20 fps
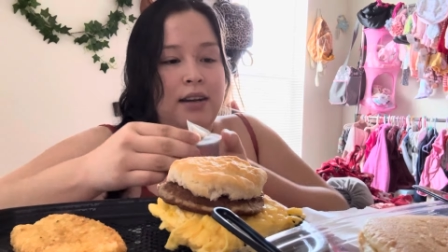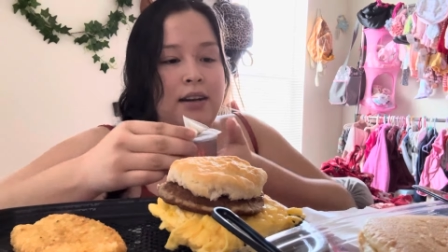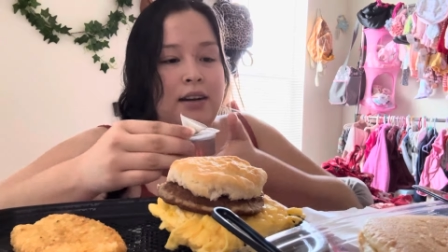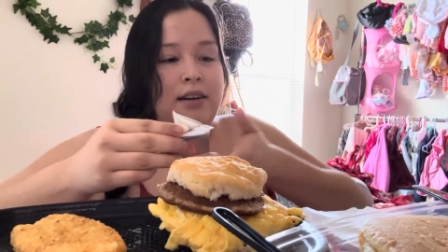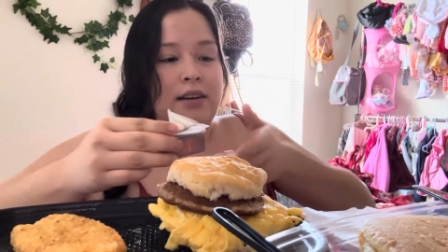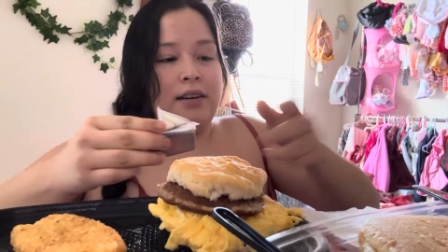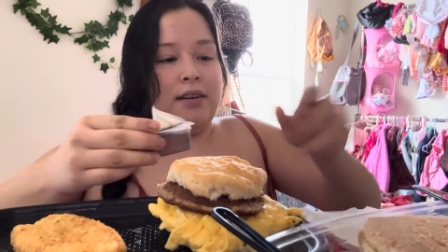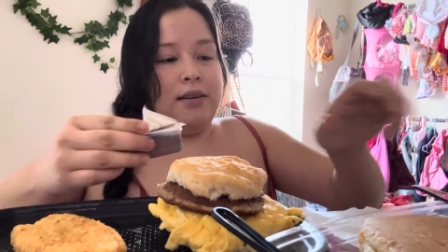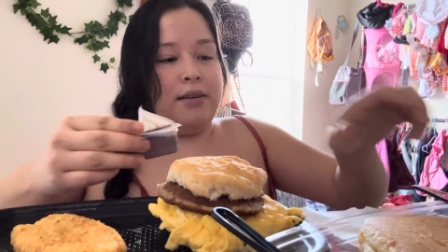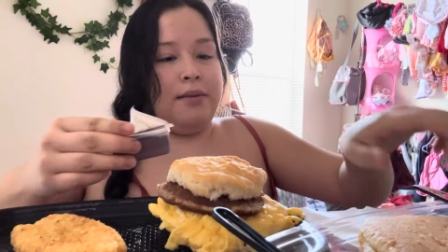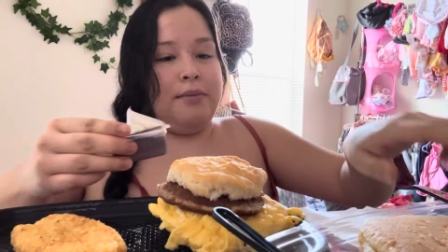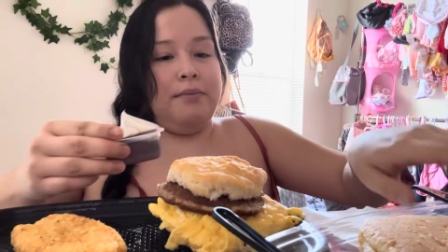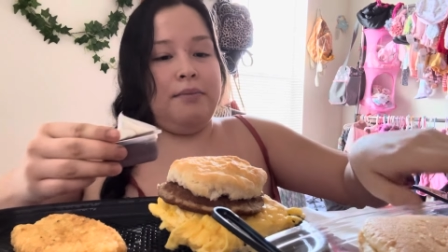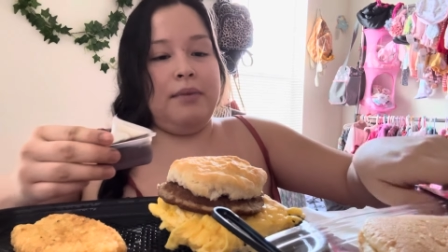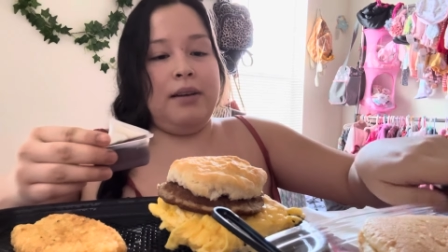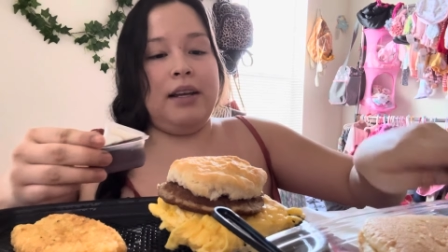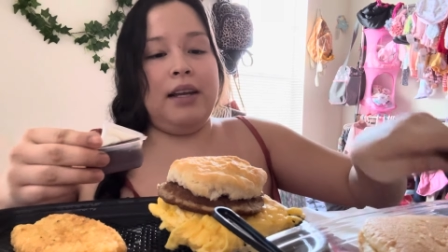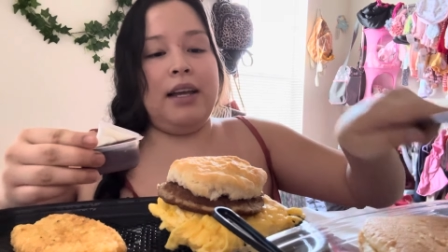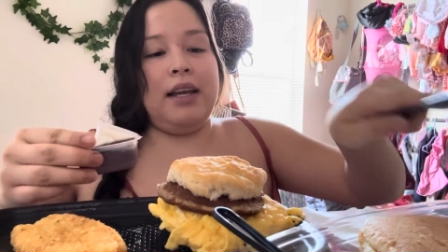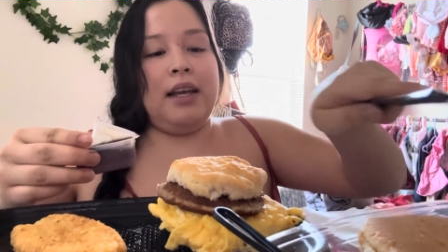Um,
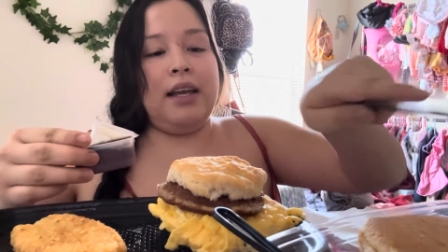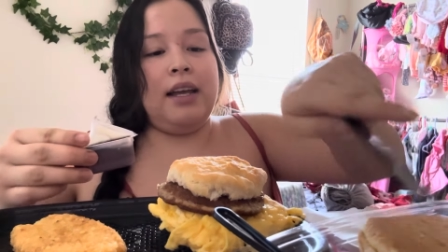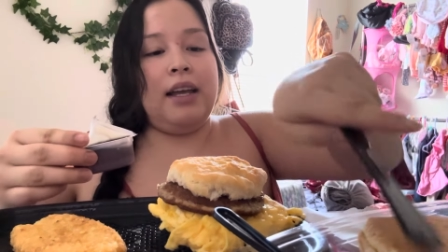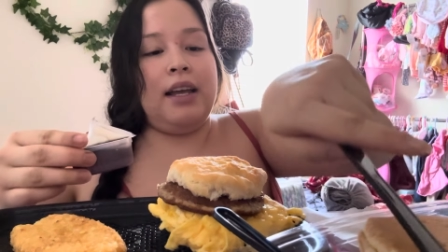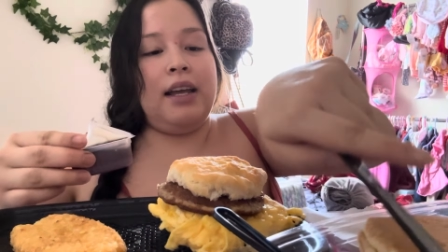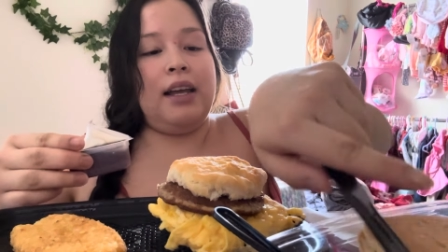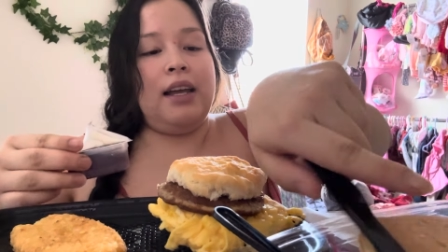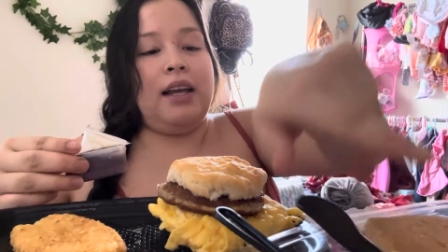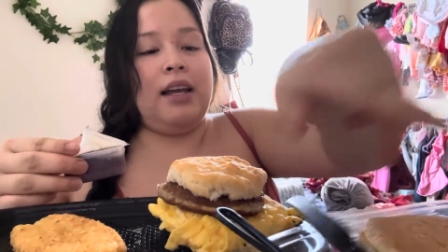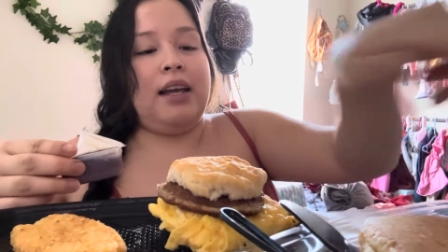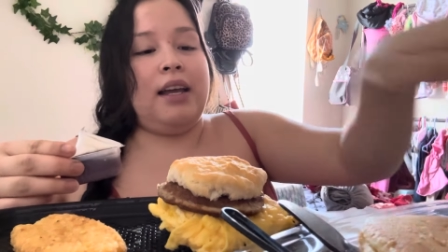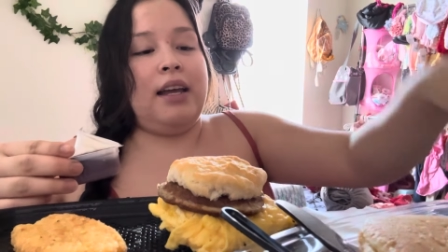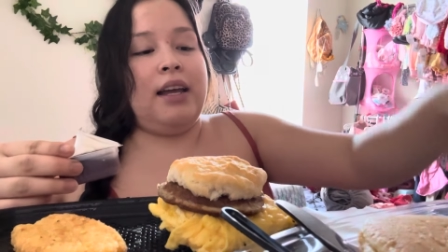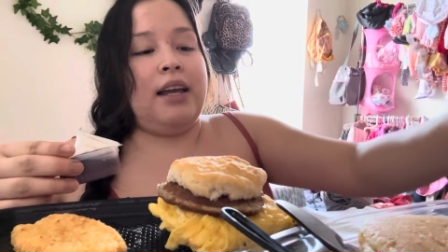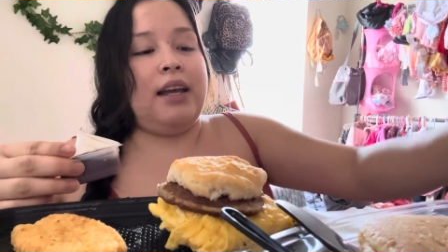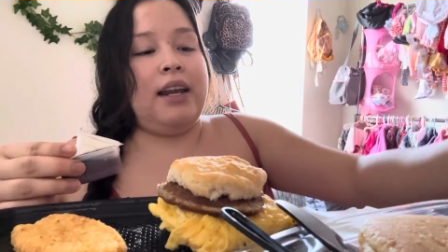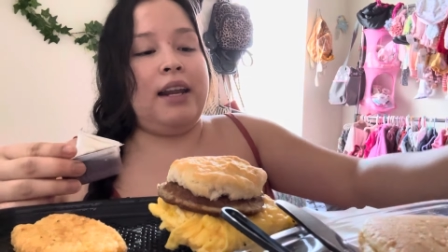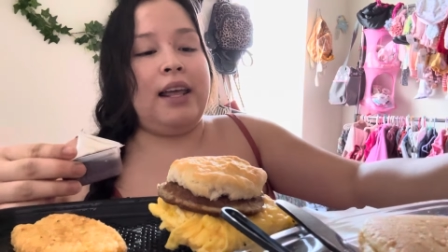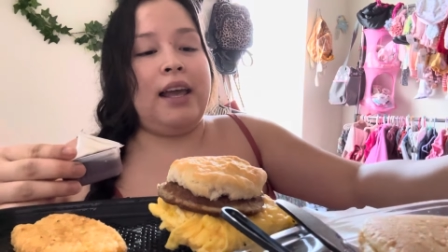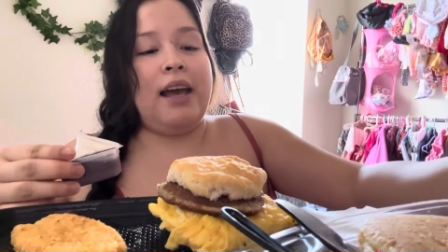
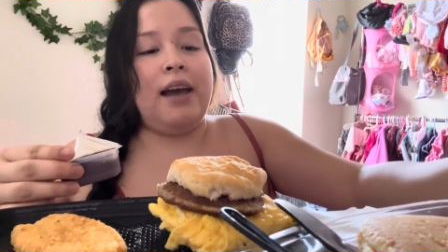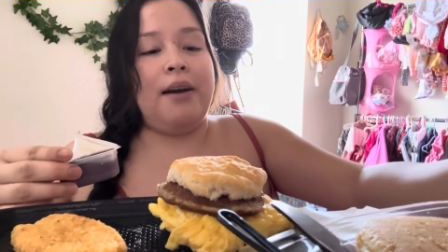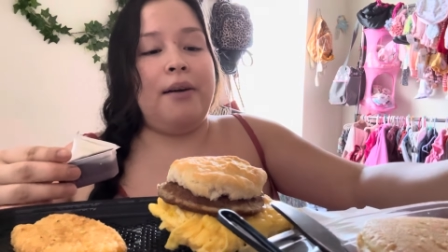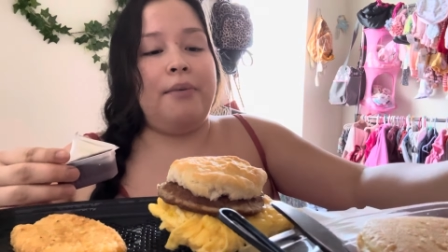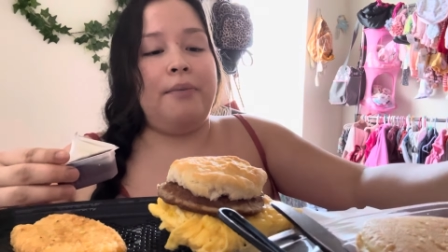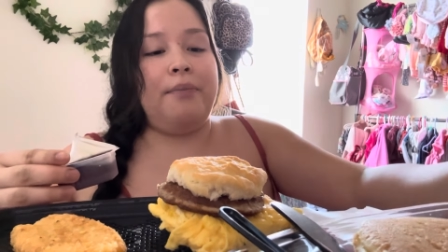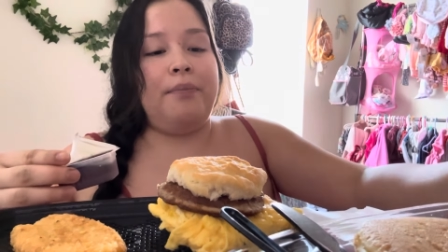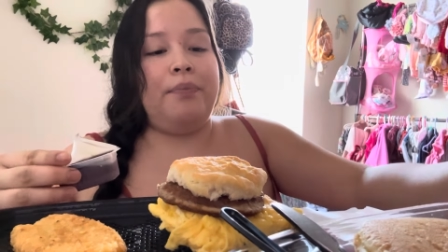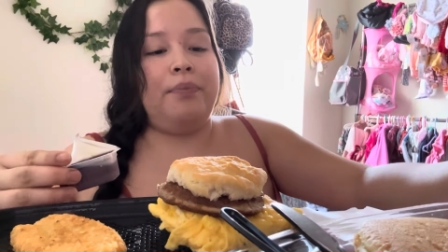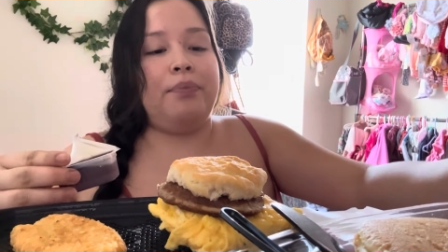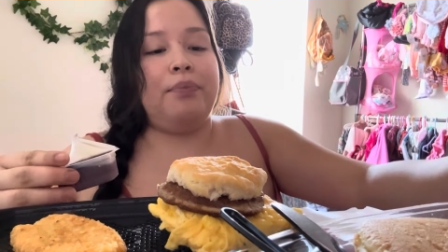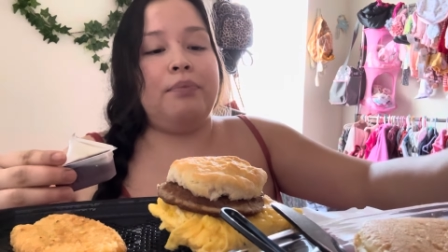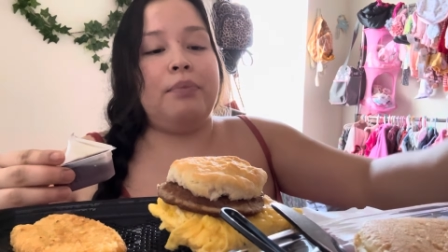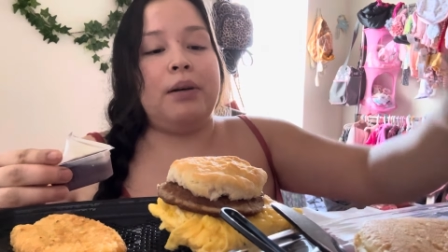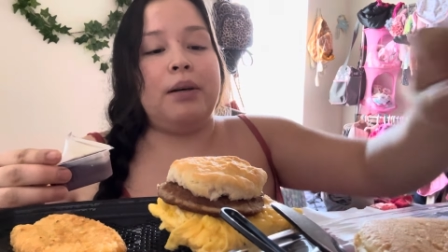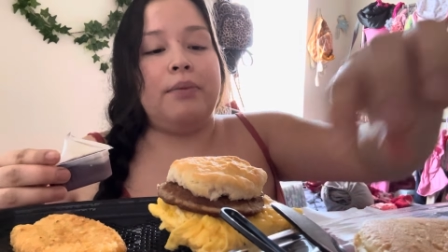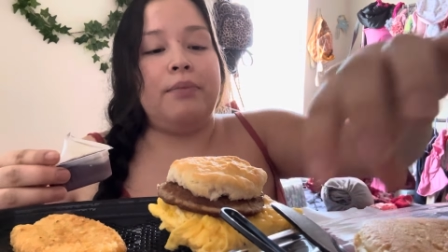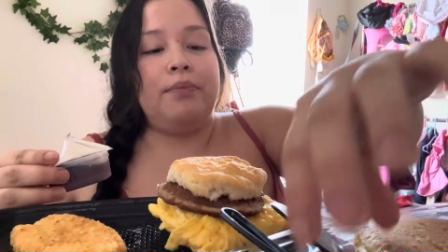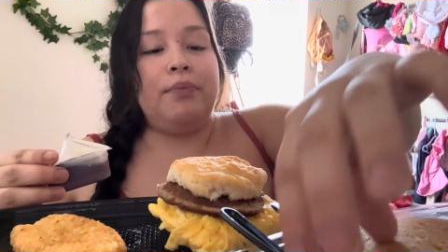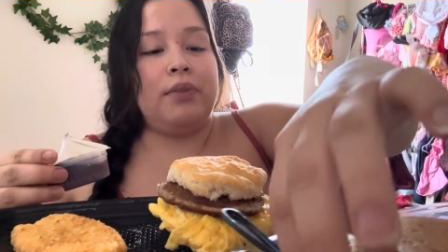and yeah,
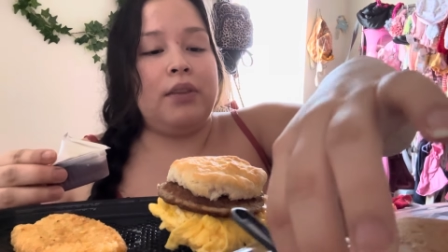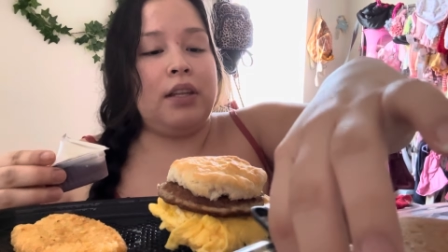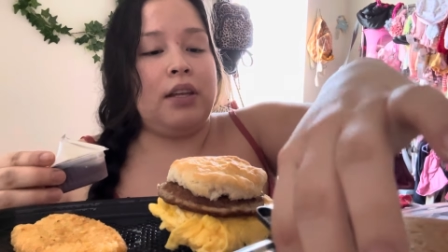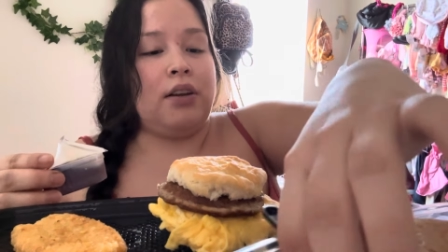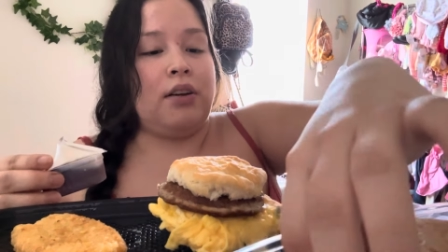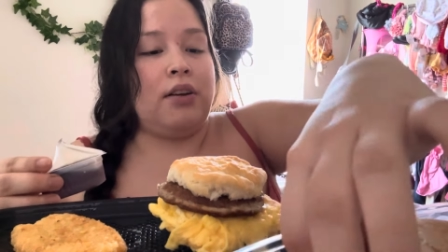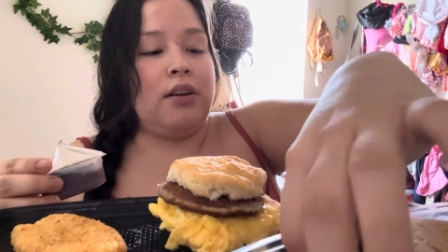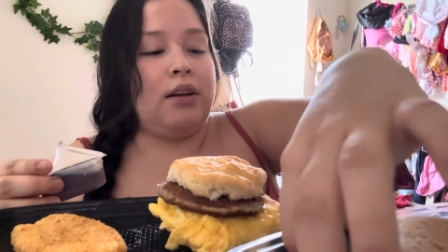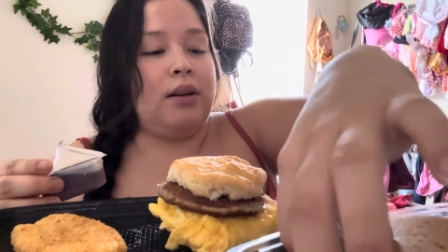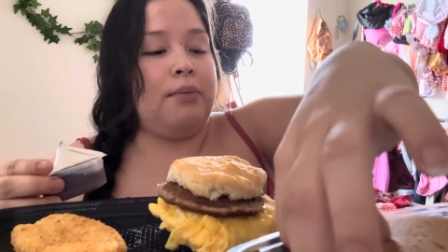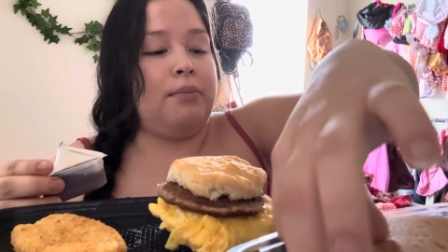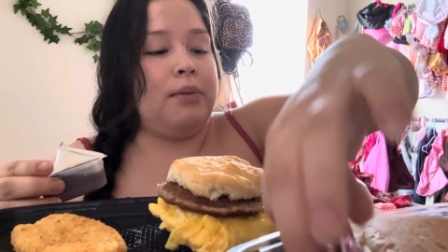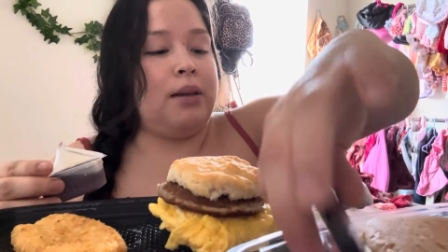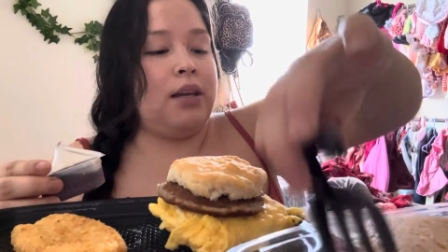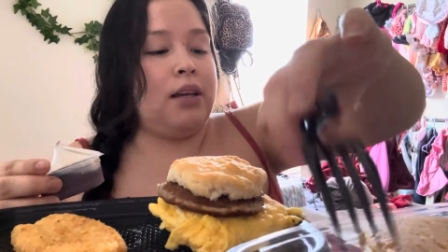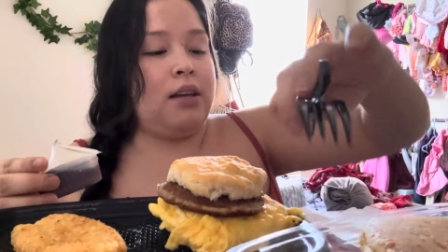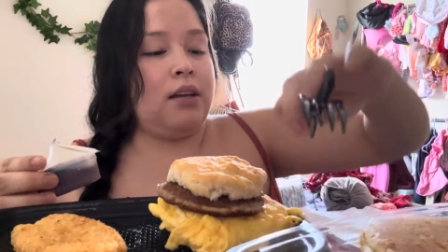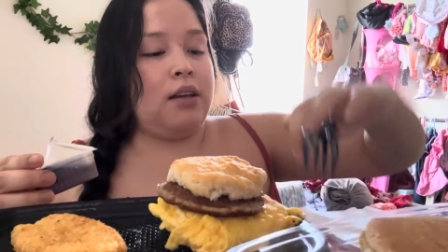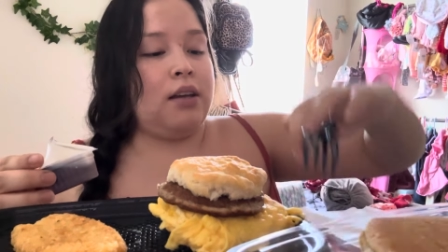but yeah, let me.